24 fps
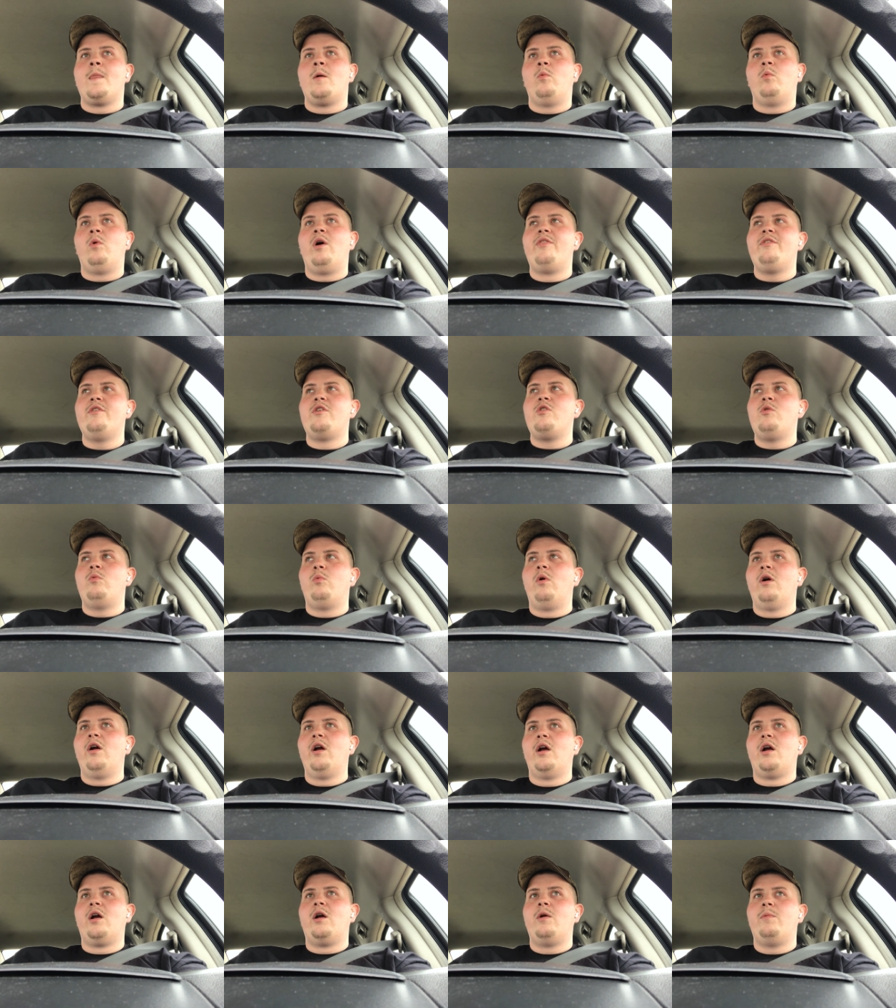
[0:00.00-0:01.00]
Whether you
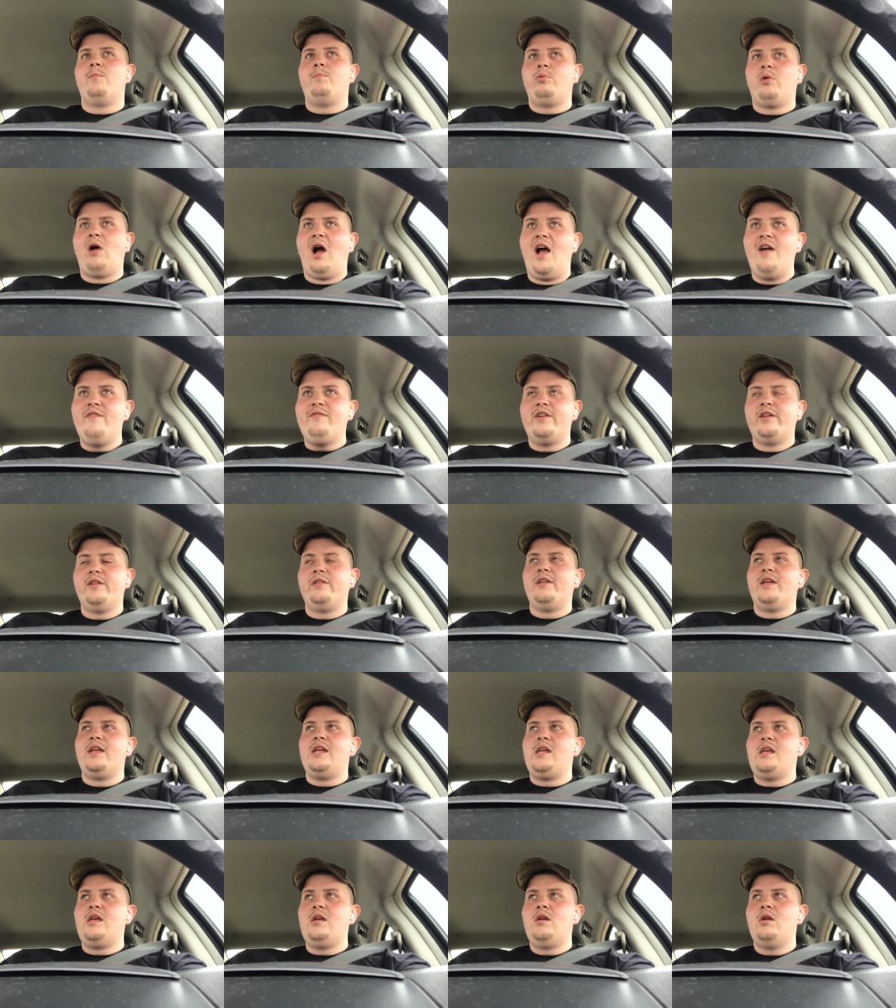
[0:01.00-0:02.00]
work
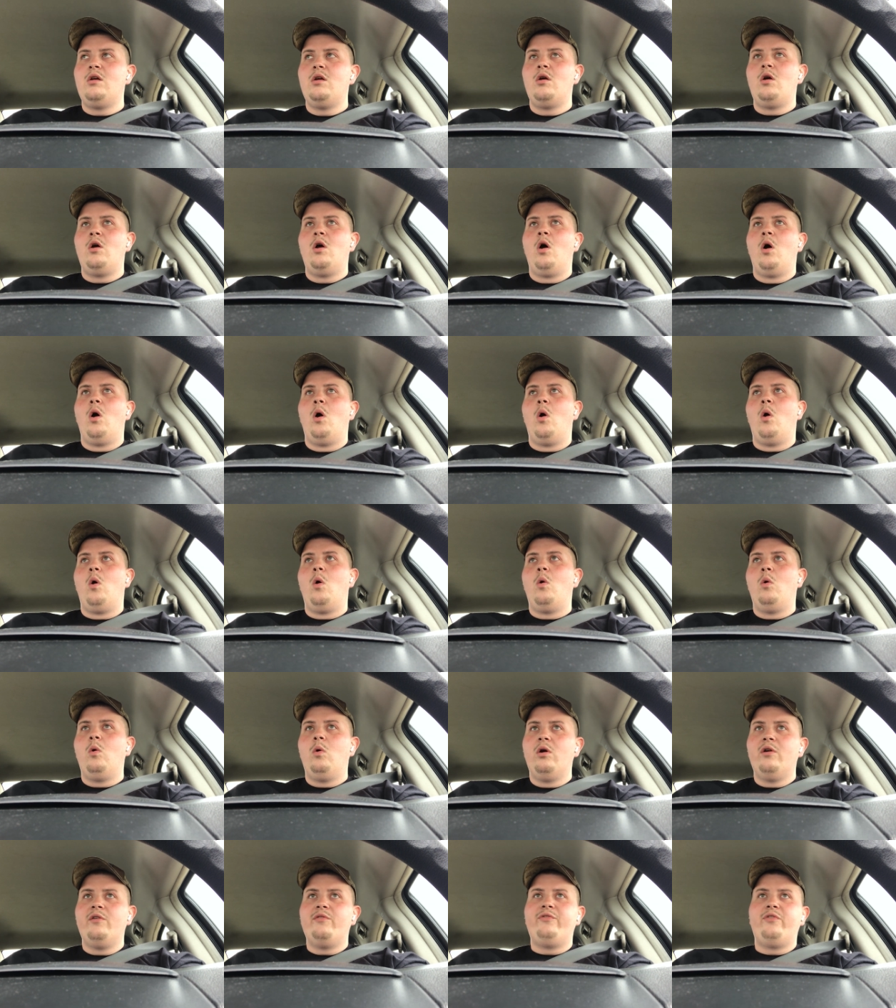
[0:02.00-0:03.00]
privately
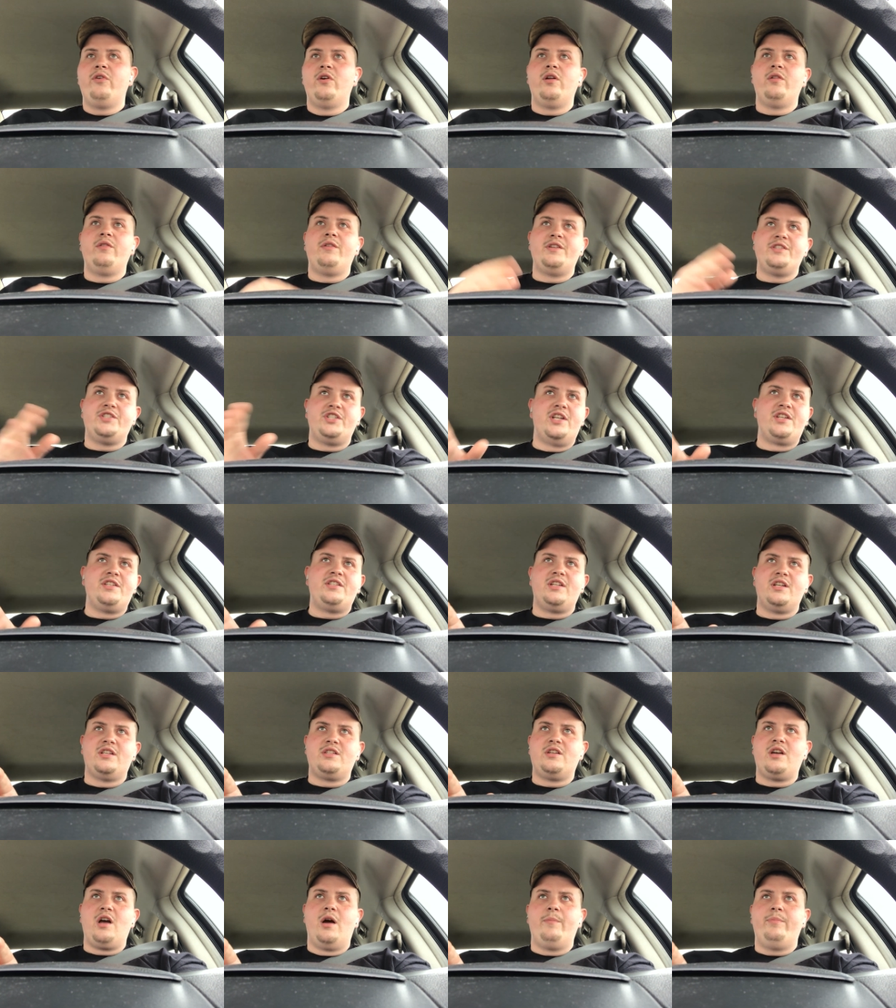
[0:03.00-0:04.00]
or for a
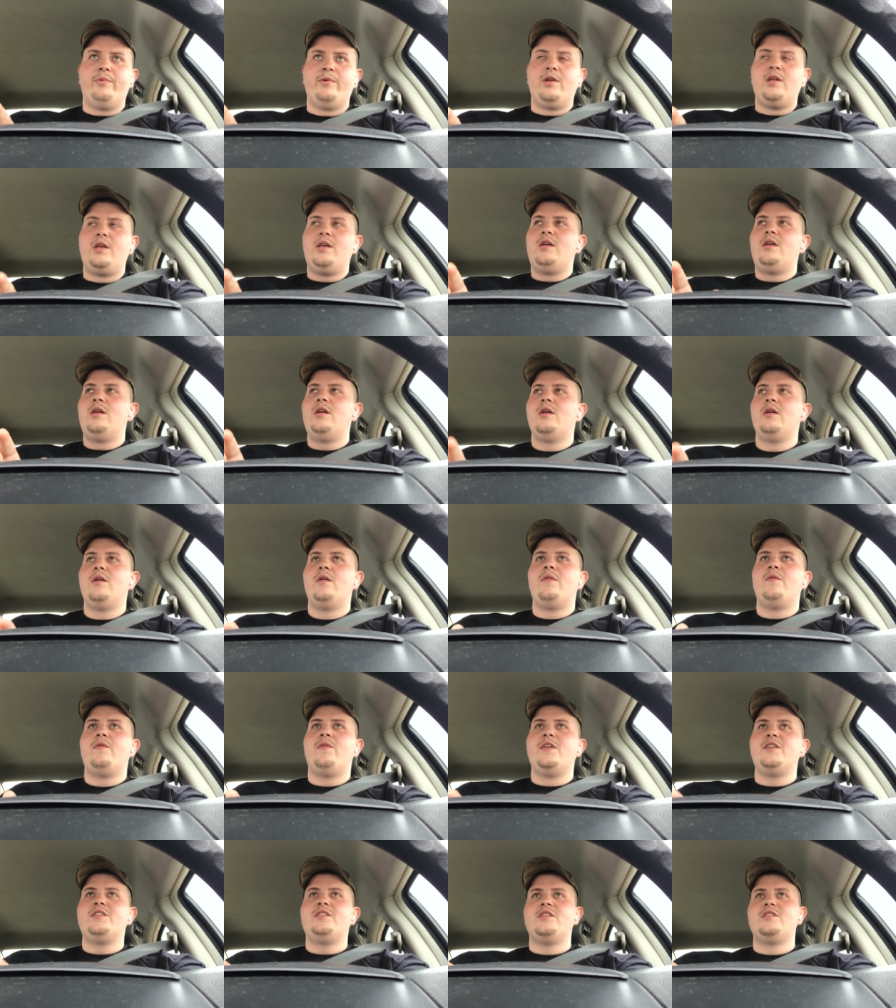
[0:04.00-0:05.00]
logistics company,
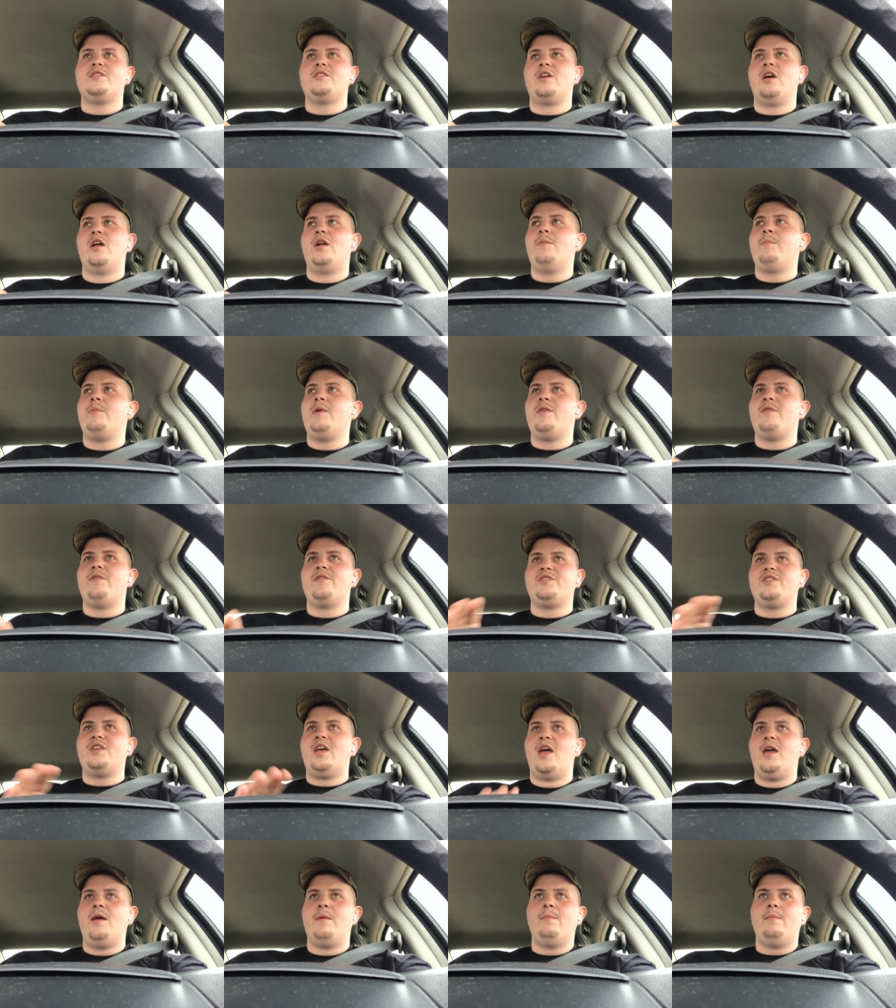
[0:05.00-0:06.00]
this is going to be the
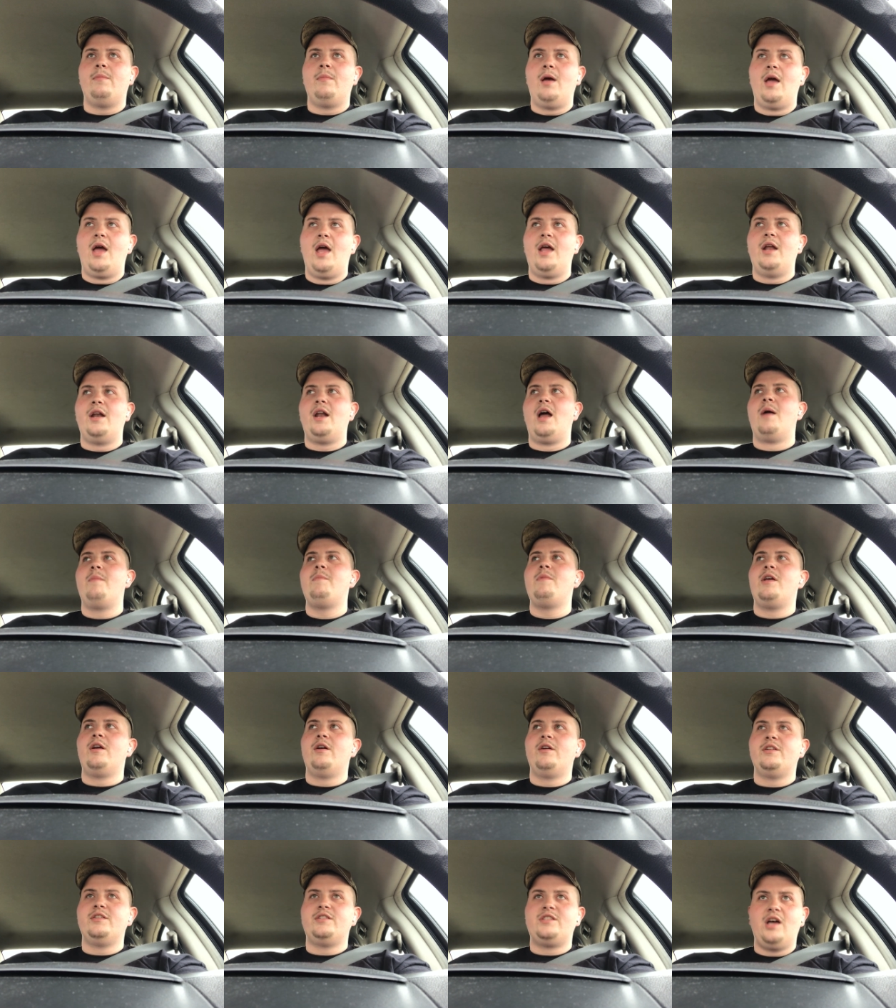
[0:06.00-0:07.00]
same. And I'm
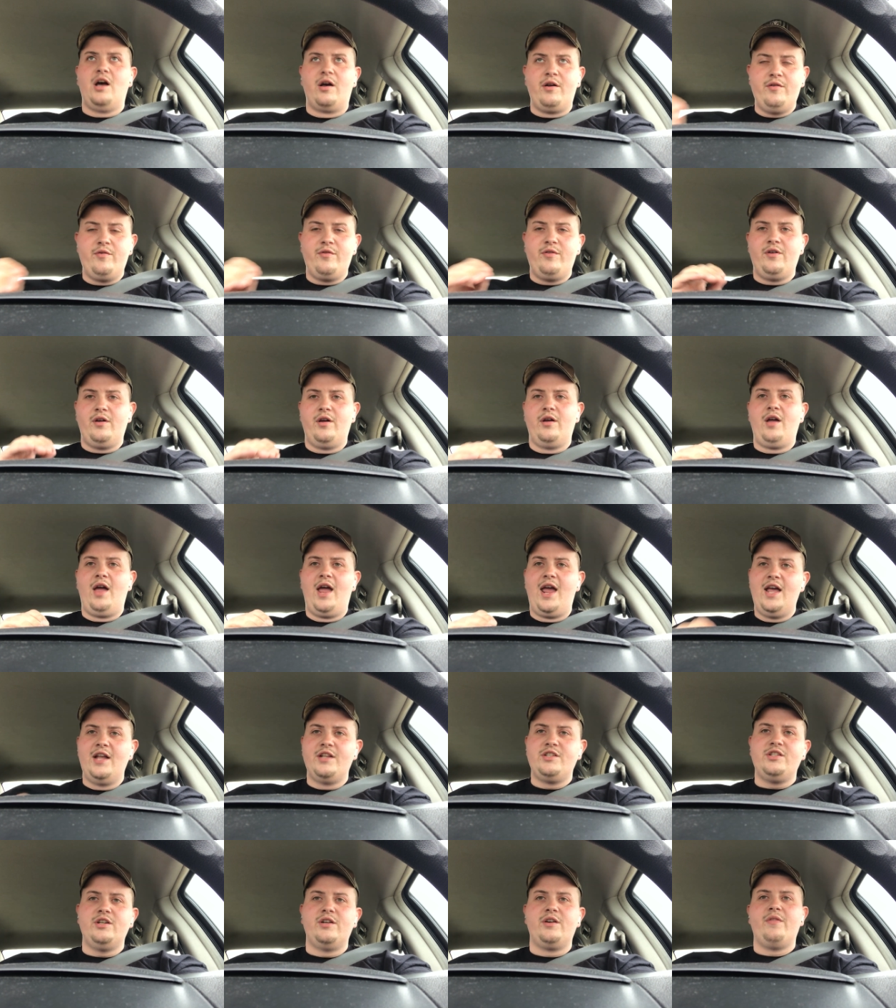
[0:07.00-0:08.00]
here to tell you the
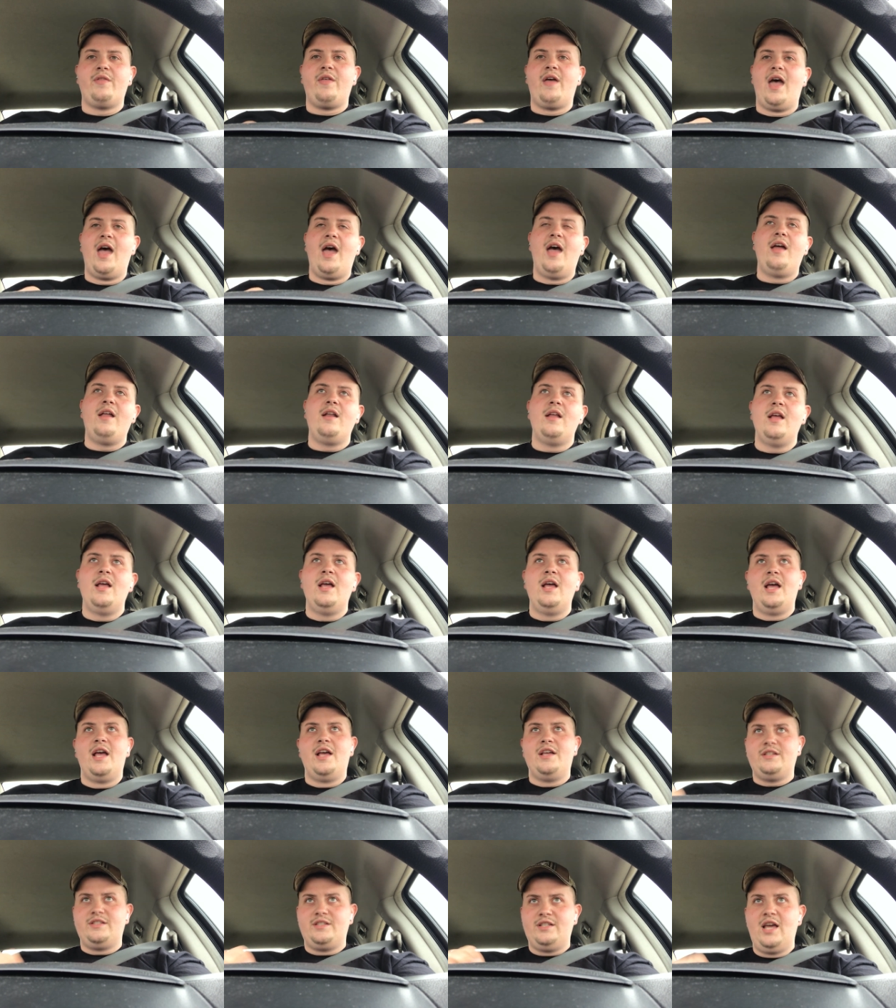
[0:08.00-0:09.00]
answer to that
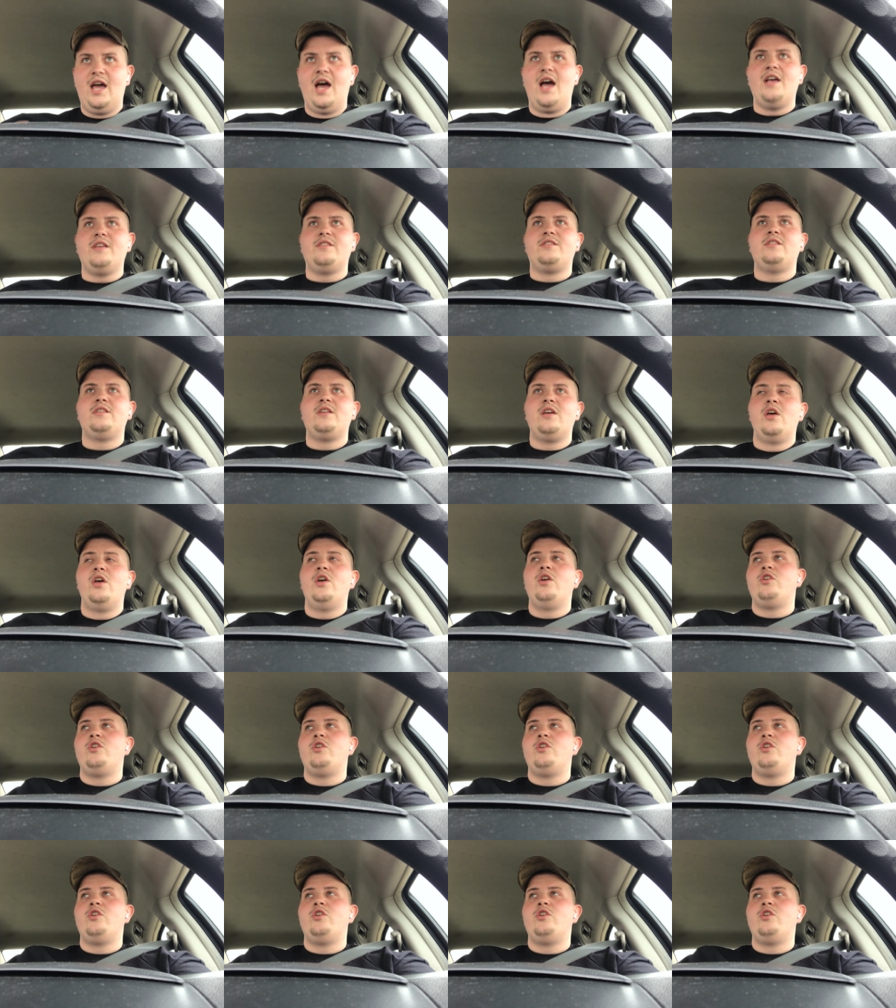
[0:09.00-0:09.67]
is yes.